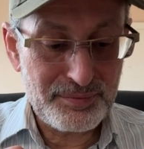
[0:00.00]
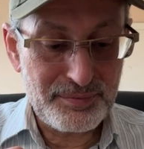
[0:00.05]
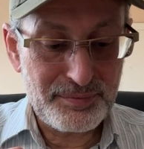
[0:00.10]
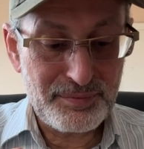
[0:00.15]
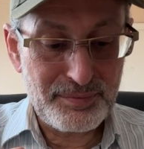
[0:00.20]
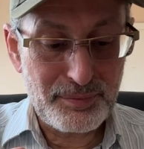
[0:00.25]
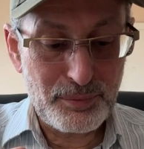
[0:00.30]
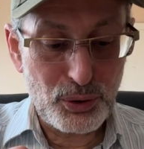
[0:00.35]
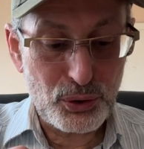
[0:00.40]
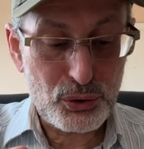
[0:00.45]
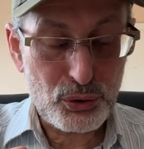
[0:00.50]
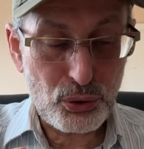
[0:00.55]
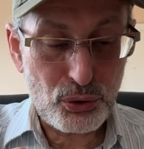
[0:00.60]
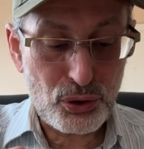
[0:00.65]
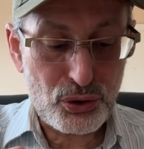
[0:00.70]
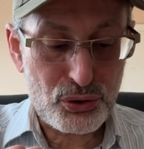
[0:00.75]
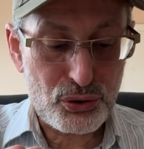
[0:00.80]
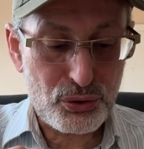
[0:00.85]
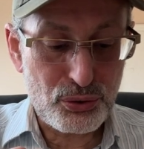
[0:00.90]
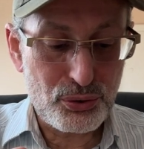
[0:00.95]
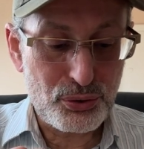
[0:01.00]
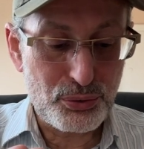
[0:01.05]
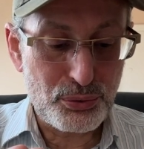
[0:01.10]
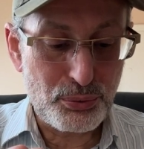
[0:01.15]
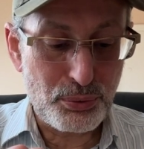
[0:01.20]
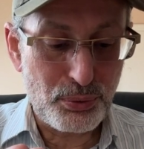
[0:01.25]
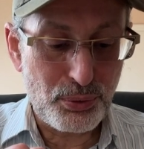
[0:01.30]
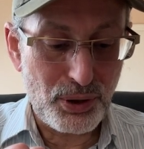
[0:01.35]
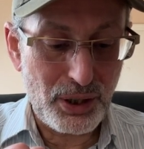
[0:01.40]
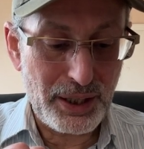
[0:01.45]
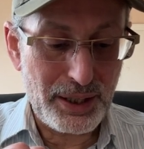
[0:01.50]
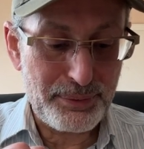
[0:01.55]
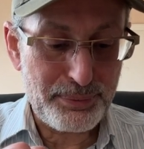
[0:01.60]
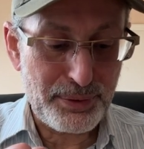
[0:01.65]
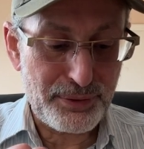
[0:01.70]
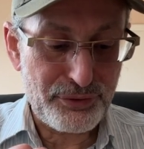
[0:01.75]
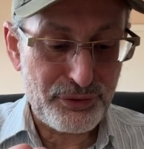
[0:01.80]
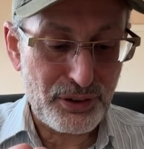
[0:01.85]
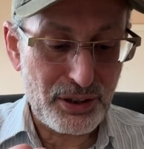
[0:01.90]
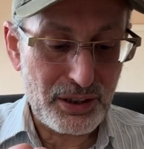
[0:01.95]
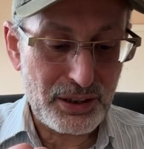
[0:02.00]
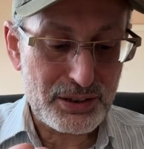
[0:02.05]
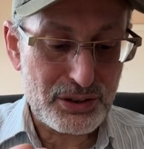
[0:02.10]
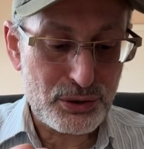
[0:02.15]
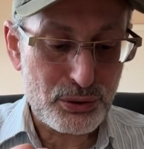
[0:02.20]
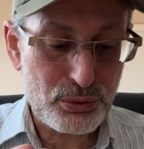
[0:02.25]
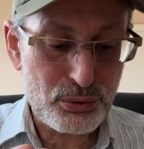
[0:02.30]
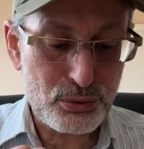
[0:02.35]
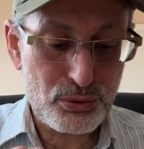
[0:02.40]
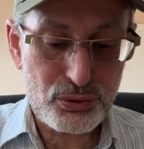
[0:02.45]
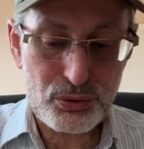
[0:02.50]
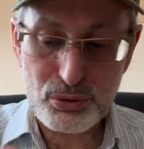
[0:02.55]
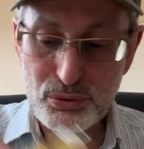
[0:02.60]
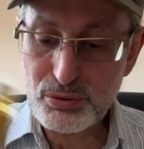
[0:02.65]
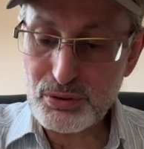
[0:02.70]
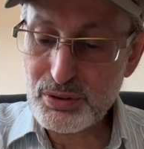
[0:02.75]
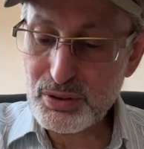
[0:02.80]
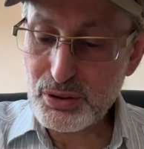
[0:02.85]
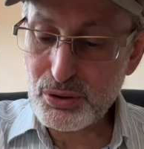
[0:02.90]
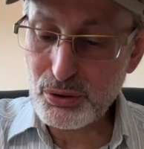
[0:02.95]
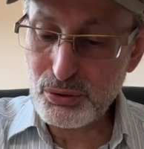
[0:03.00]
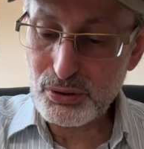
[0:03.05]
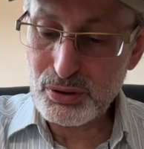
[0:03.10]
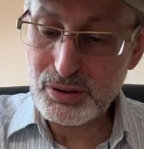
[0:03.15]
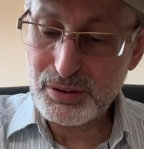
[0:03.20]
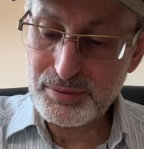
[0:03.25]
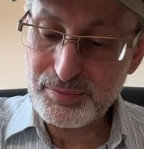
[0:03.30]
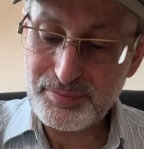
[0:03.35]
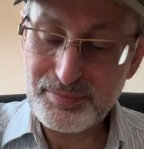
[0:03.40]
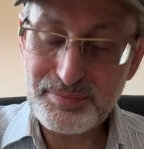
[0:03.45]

we'll talk soon what I prefer. It's too soon to talk.